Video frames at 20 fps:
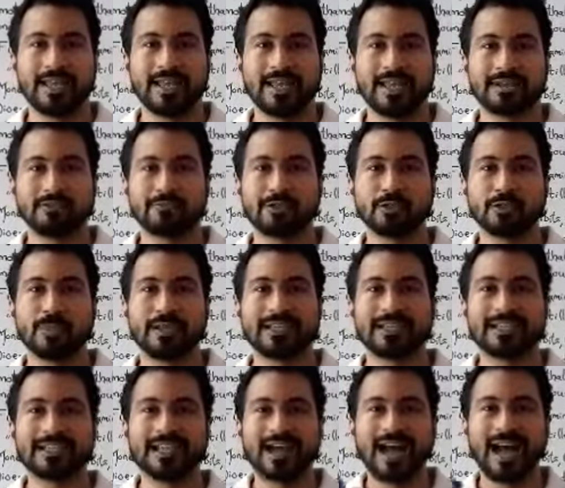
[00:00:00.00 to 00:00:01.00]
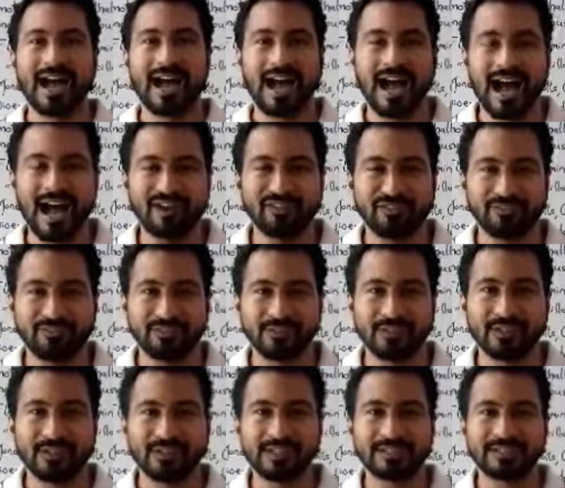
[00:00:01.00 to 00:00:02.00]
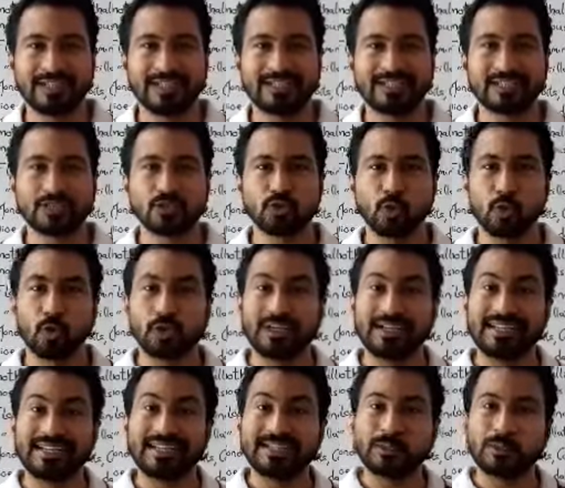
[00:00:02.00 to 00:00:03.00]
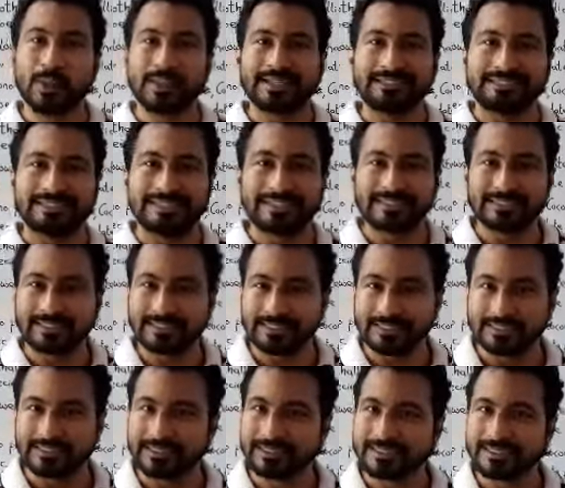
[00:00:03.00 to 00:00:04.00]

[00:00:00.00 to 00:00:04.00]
And when you make it half, that is only 23.